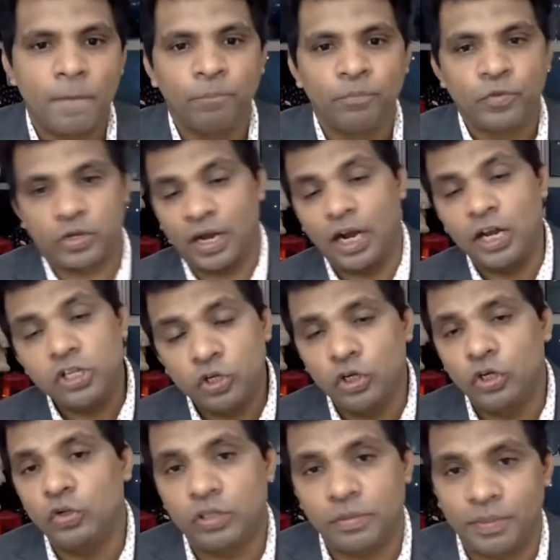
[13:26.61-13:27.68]
You can also
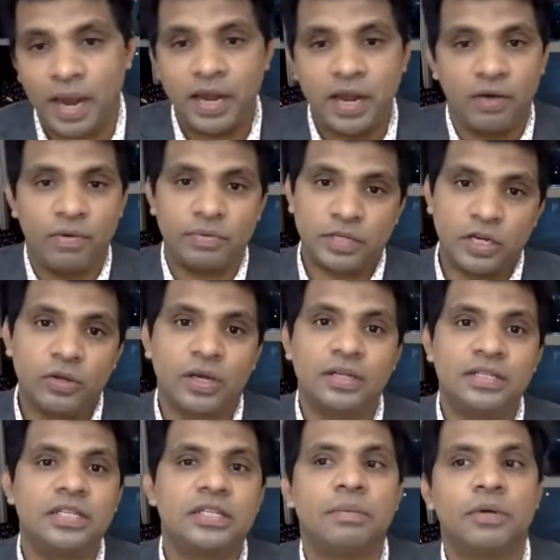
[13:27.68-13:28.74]
do the branded website. You can
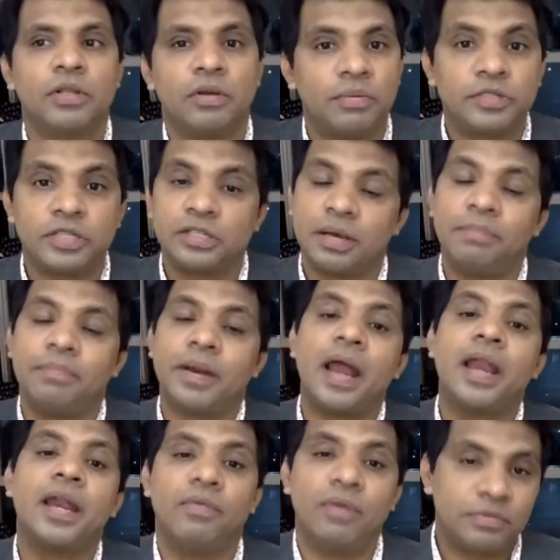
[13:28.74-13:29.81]
see some of the websites are
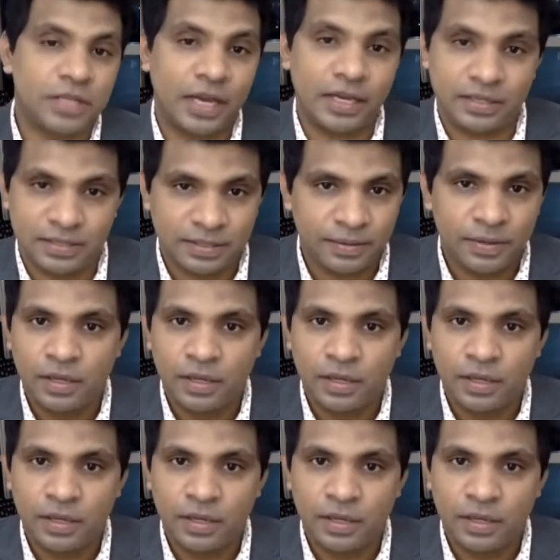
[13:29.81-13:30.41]
branded websites.